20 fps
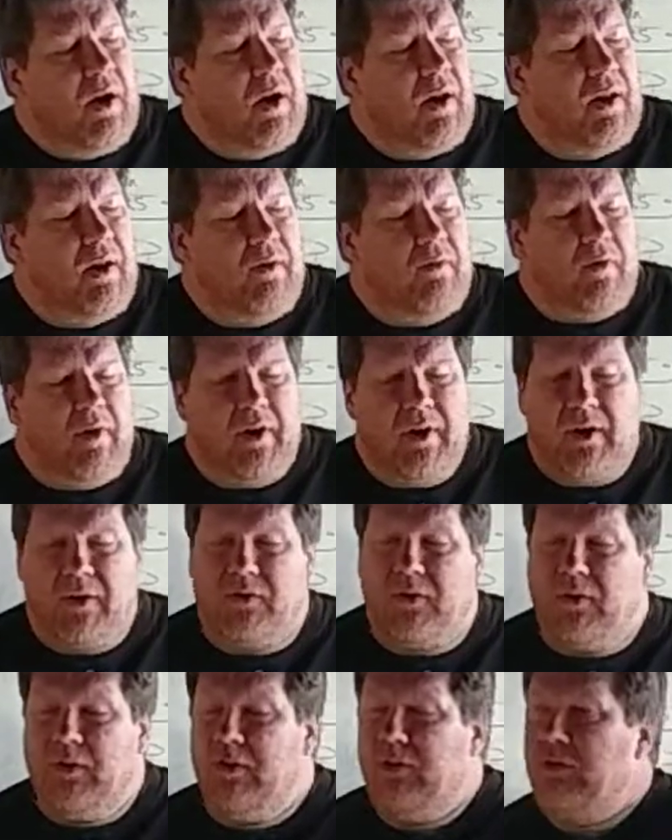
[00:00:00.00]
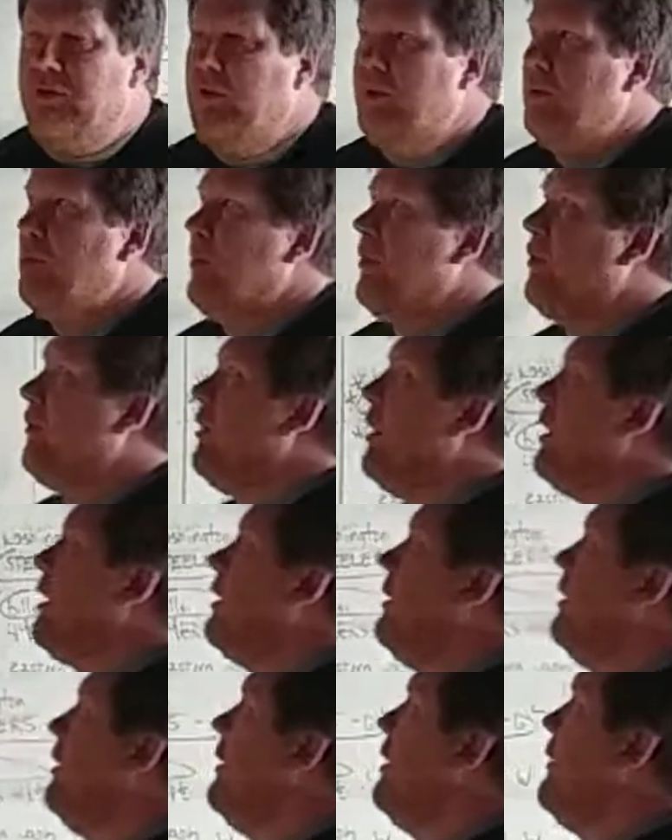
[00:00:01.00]
Anyway, that's a legitimate
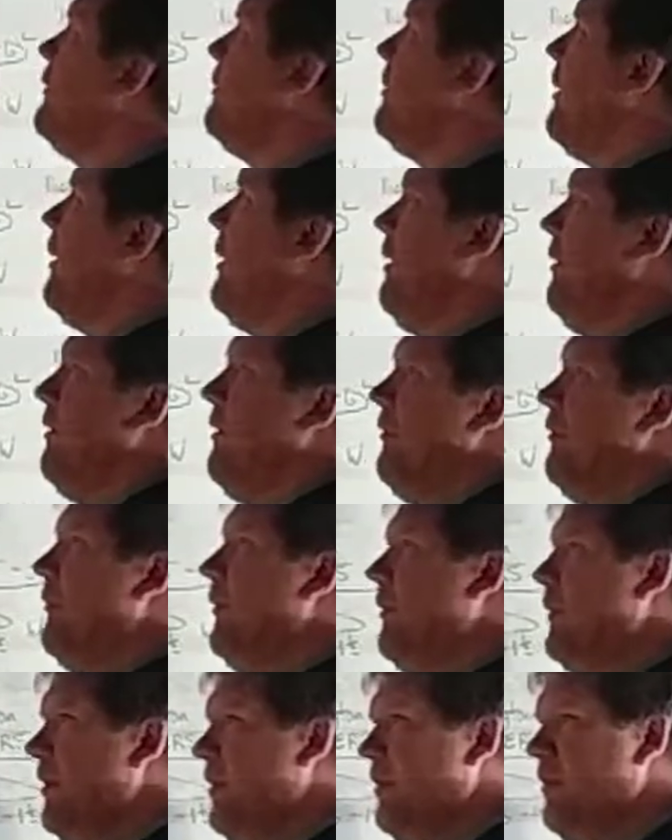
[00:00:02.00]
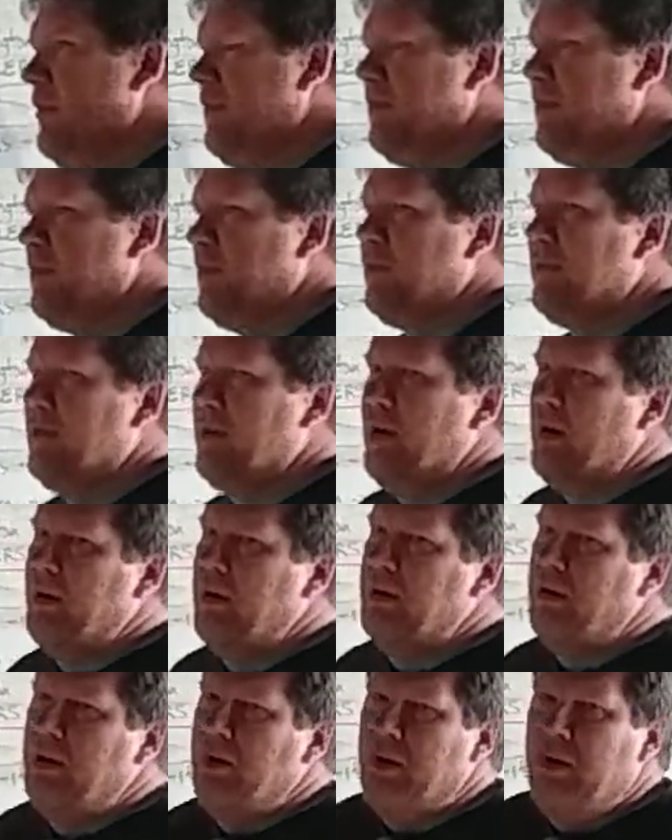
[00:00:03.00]
record. That's probably around fifty two
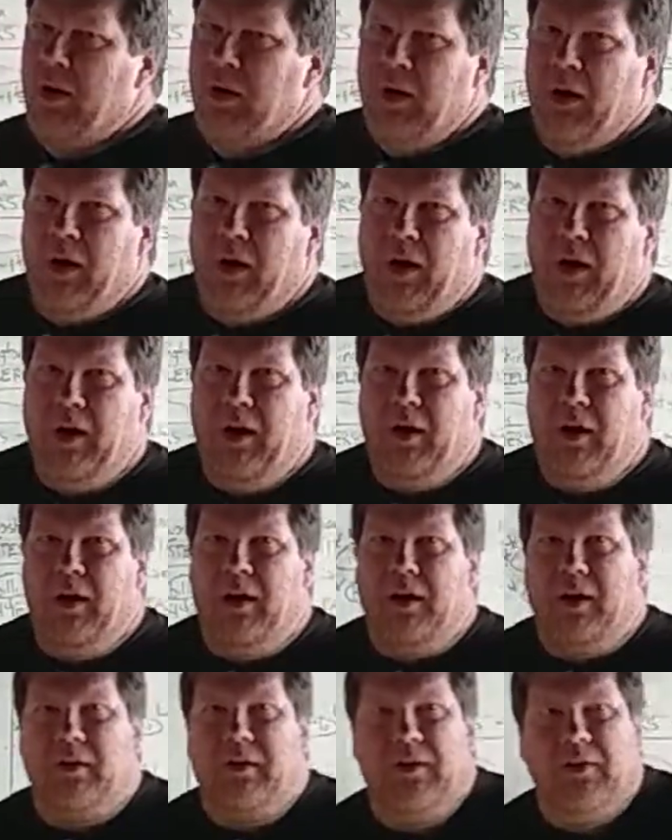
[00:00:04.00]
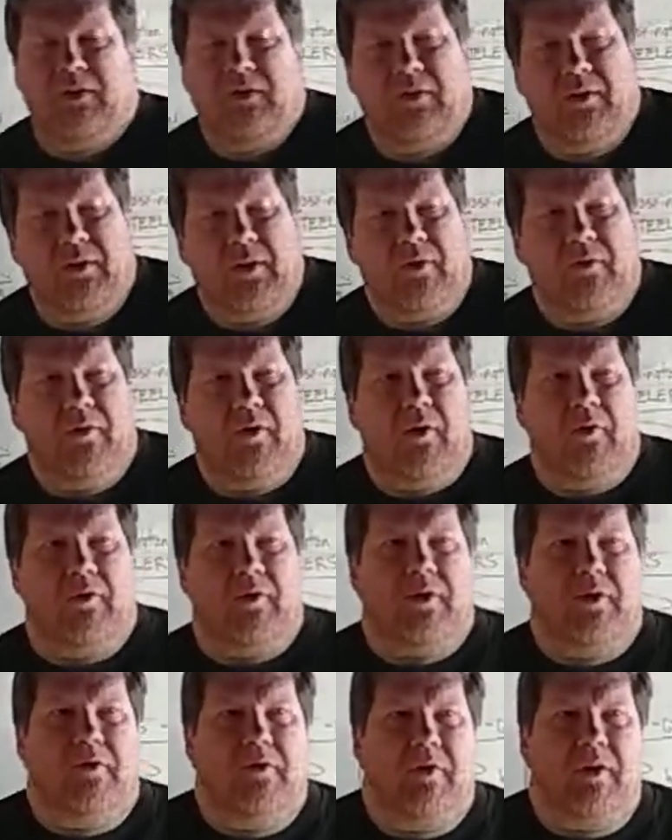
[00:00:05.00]
percent uh, considering what we're
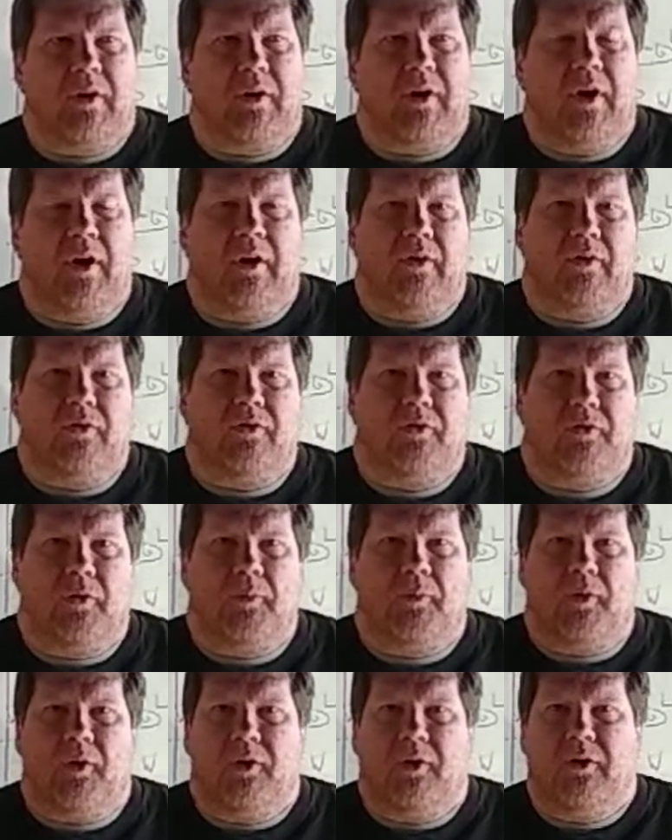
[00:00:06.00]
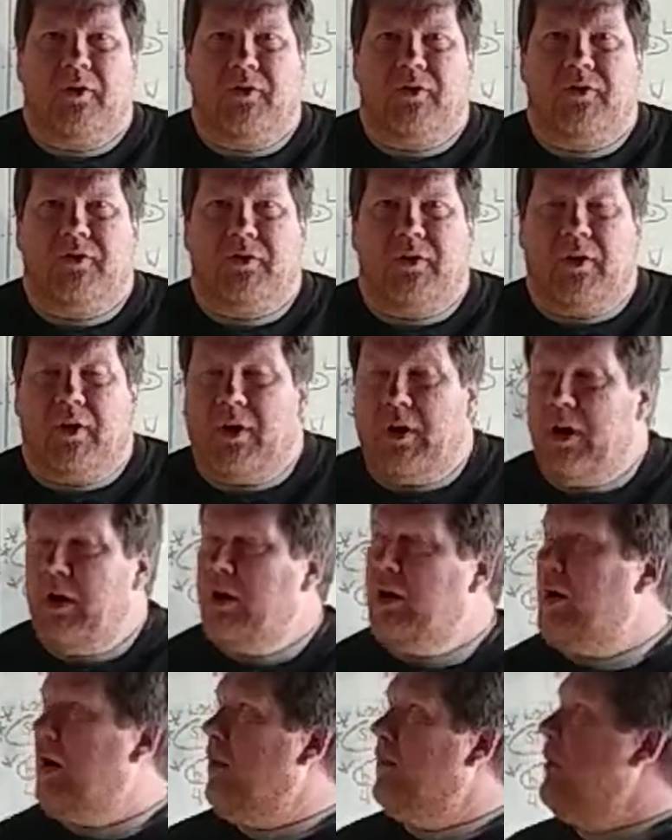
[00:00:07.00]
doing in college football this year,
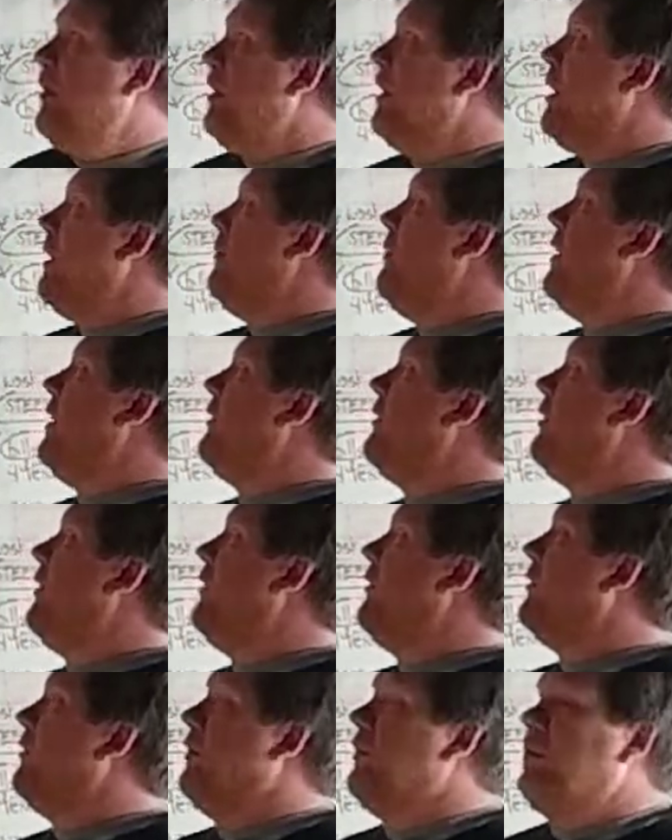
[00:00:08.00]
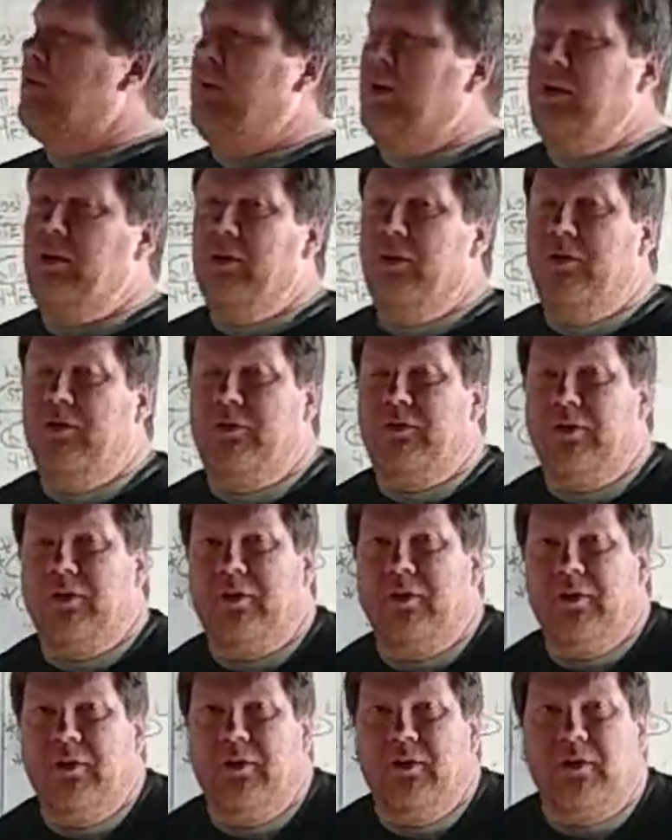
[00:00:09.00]
I mean, that makes us look like
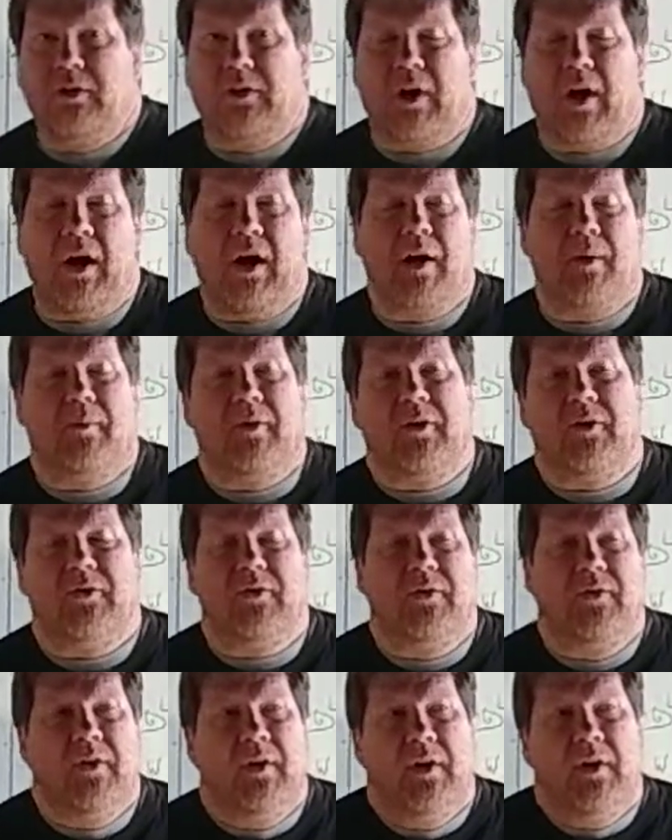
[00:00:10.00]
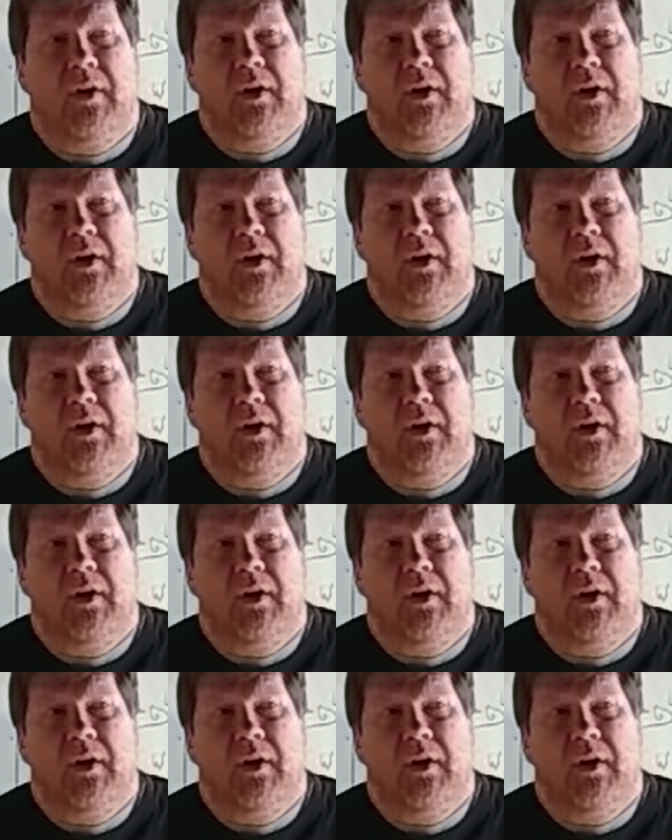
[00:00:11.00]
Nostradamus.